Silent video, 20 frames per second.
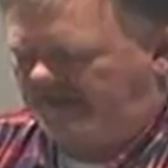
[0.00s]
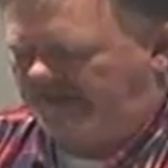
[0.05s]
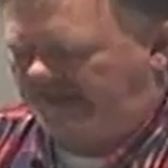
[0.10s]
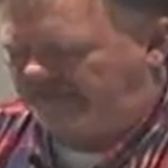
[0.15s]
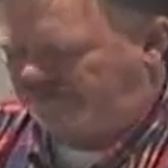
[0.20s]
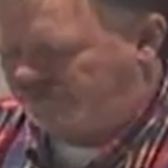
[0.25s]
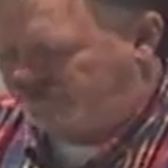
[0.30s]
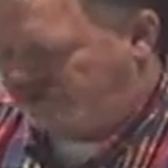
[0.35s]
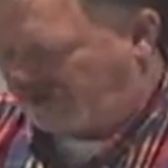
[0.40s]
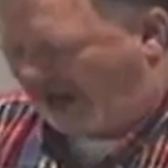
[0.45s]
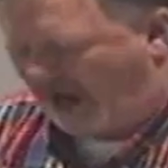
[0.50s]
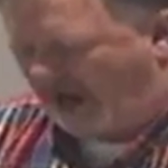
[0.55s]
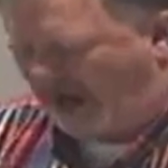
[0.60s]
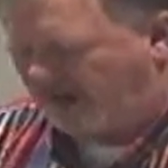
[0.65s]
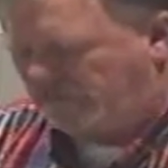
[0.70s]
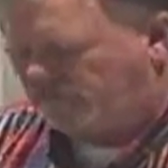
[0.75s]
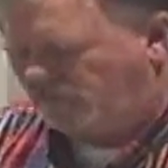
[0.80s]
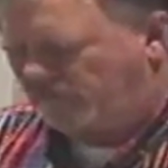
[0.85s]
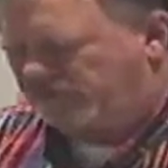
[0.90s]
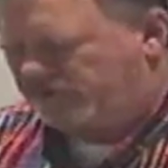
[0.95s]
And
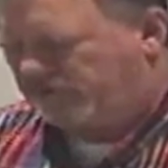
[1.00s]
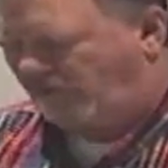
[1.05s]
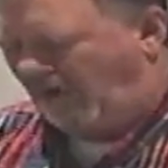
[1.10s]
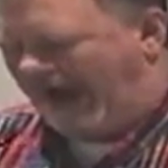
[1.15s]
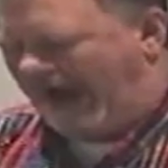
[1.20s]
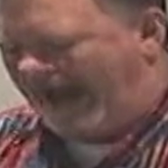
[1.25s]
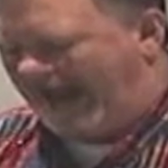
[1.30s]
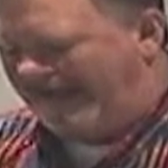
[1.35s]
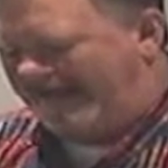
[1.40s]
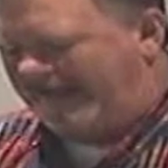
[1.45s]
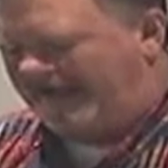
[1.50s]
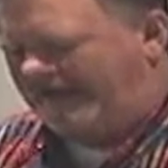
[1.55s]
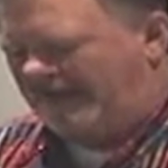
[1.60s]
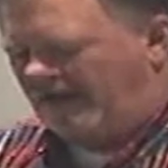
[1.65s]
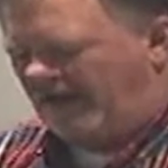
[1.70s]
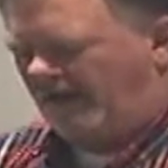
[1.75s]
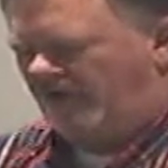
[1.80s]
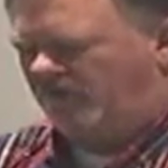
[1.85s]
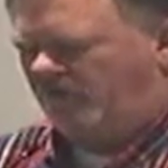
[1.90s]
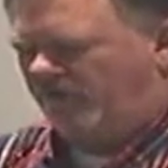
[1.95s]
John was writing
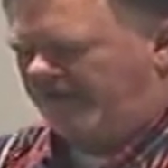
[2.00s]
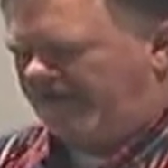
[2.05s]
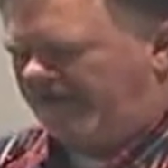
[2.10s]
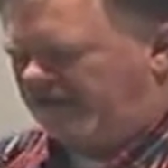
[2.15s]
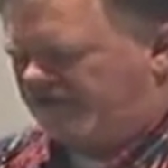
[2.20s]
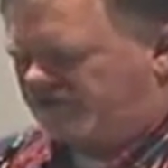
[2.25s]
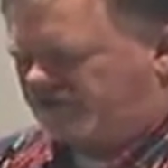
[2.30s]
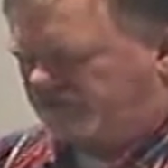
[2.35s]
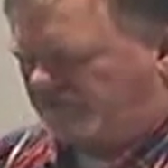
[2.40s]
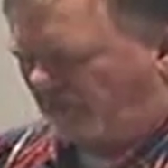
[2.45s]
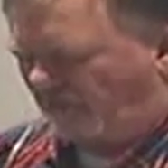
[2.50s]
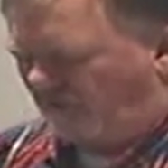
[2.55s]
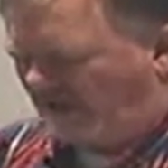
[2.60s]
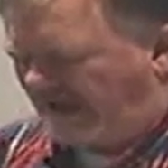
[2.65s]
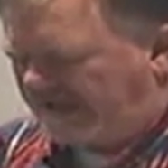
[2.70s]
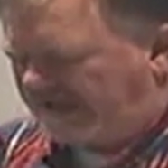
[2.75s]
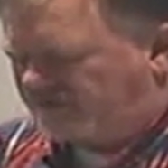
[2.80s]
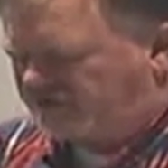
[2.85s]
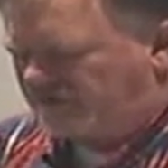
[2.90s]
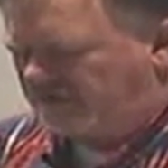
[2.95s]
under the
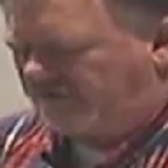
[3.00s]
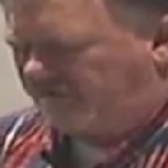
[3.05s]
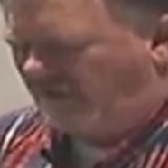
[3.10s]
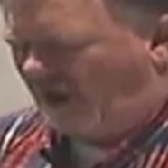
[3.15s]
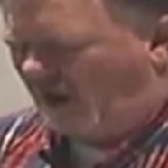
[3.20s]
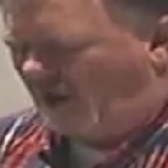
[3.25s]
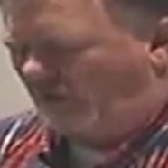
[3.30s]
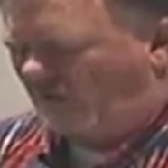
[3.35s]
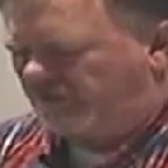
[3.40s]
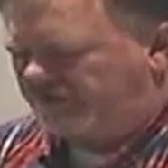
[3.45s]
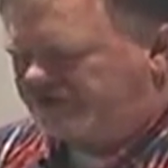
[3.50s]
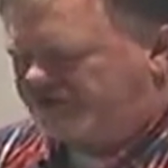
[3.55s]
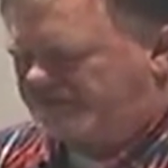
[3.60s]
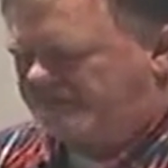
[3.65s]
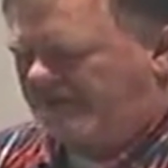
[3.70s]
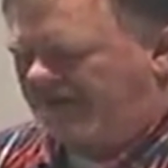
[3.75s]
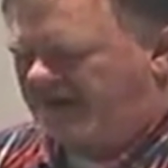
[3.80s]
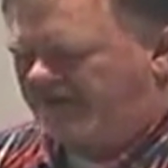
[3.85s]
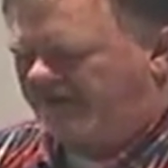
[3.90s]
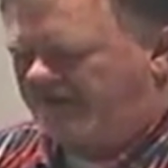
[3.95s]
inspiration of the Holy
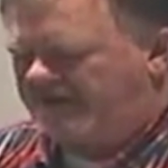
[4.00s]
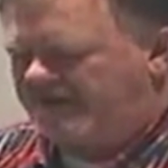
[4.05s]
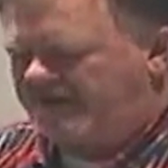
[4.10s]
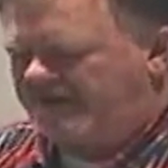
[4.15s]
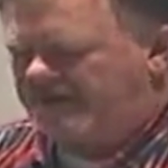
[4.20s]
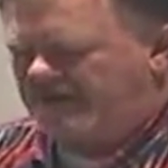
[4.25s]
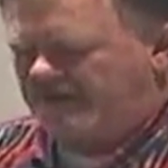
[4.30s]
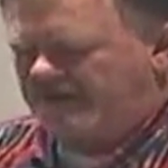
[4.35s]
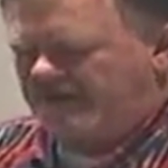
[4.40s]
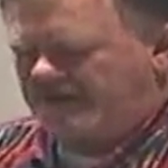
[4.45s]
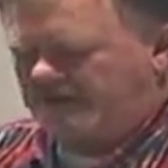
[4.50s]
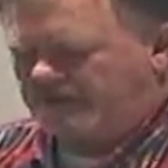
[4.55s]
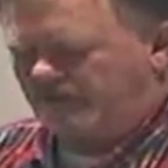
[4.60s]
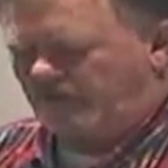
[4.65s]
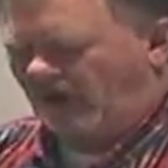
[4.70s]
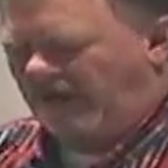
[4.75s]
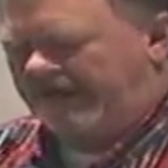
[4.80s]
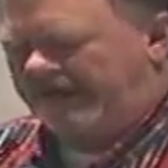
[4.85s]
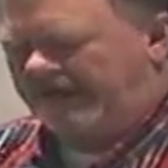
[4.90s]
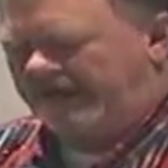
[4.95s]
Spirit to
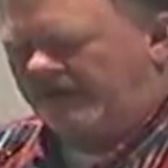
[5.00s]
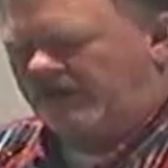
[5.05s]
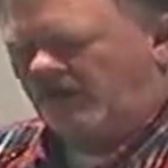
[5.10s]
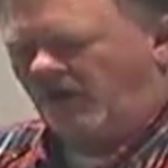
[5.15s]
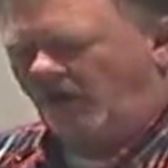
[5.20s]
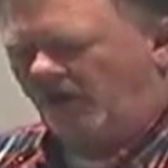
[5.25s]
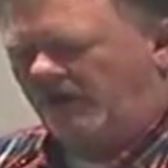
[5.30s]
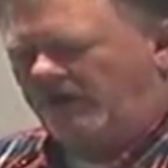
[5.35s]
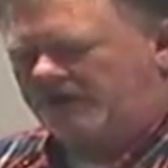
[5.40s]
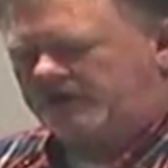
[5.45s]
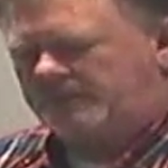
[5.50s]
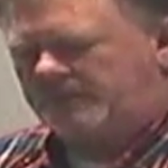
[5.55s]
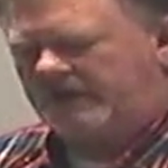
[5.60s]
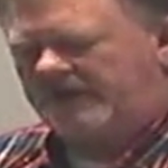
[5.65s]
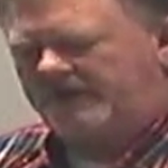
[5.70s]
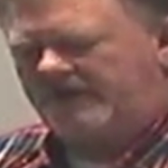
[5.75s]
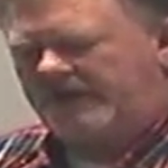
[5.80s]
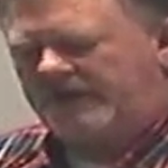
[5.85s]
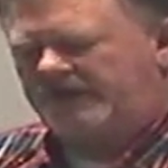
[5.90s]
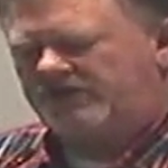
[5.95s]
bring
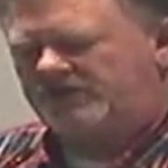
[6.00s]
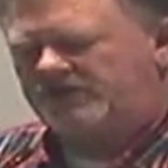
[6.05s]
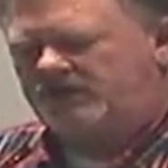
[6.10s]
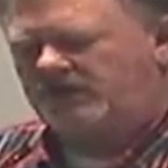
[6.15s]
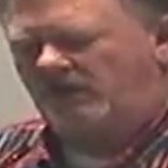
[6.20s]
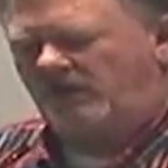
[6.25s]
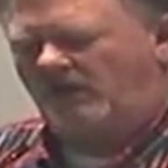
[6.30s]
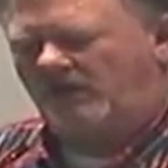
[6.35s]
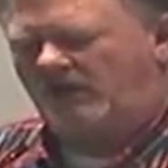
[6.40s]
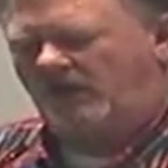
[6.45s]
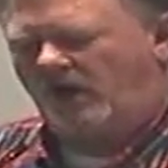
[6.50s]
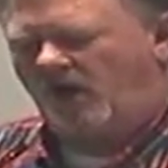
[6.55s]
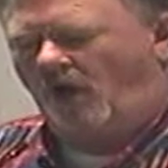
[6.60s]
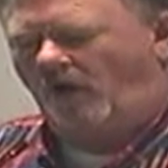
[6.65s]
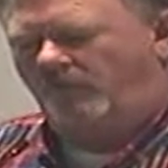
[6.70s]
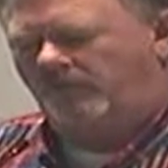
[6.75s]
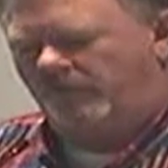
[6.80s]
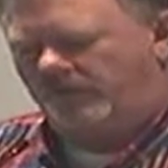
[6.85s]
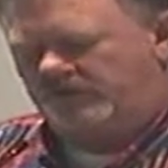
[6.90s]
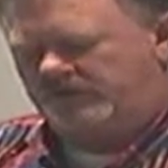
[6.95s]
encouragement. Then, as you look
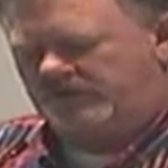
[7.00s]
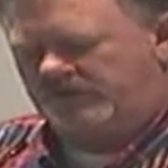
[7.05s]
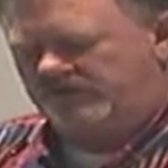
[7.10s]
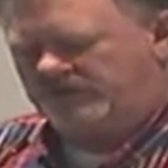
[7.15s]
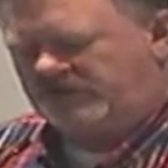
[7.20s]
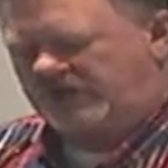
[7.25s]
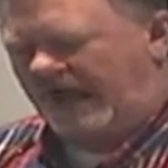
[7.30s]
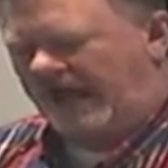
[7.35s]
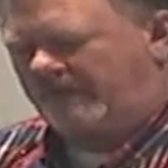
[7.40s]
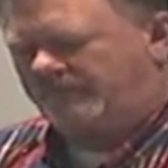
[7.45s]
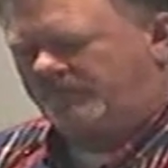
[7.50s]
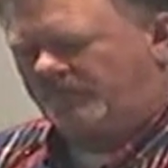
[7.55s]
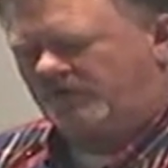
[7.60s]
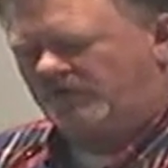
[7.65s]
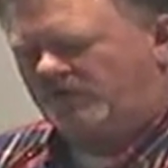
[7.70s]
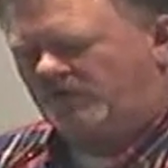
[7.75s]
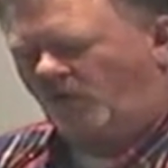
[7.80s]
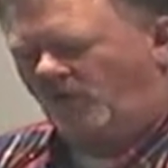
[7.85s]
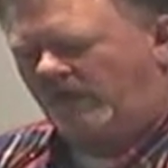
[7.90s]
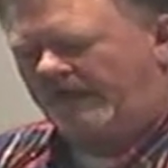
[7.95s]
over to chapter
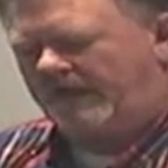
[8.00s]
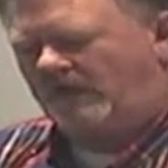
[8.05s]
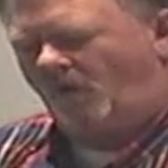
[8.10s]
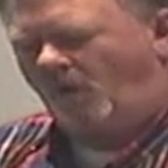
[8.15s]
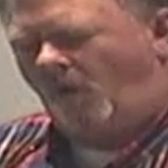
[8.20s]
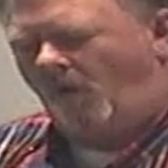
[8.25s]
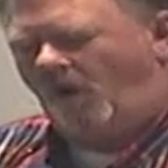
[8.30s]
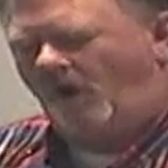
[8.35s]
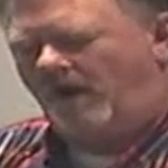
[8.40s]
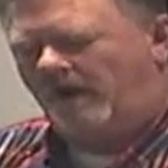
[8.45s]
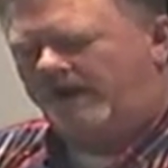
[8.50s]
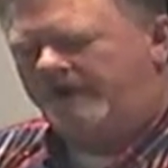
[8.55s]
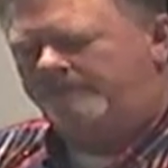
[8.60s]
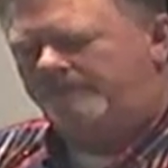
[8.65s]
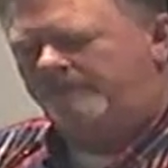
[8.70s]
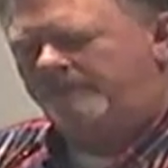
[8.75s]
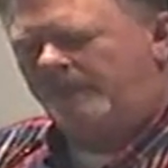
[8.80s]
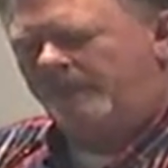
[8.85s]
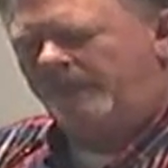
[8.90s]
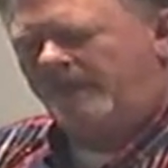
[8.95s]
21